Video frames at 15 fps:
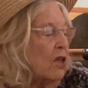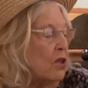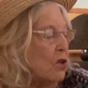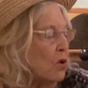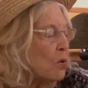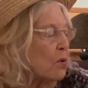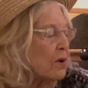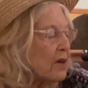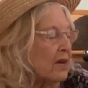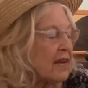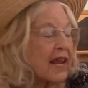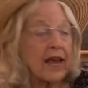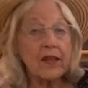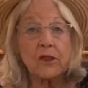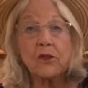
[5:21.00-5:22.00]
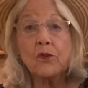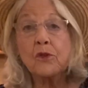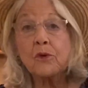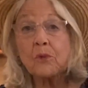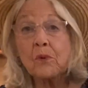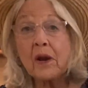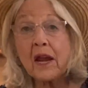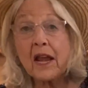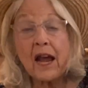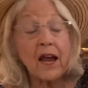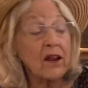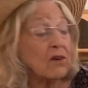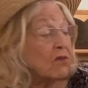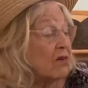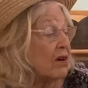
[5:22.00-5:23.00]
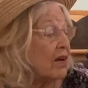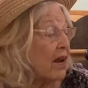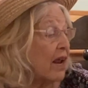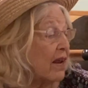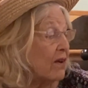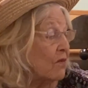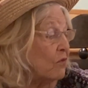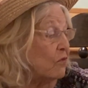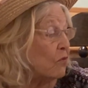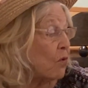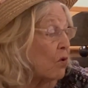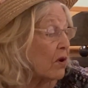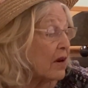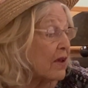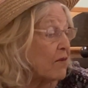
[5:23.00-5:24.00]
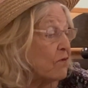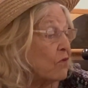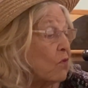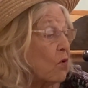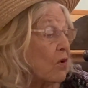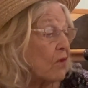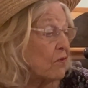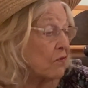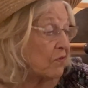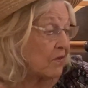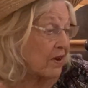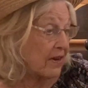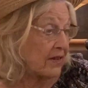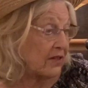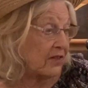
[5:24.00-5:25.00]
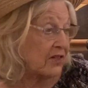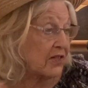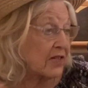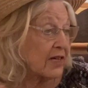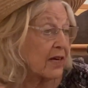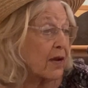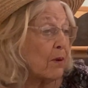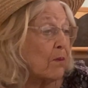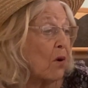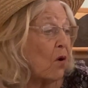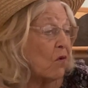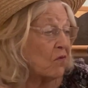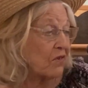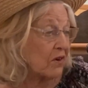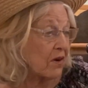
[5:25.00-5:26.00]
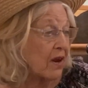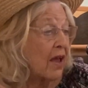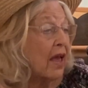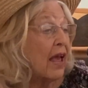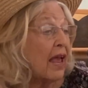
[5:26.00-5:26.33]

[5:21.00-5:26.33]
You could get 344 friends to come over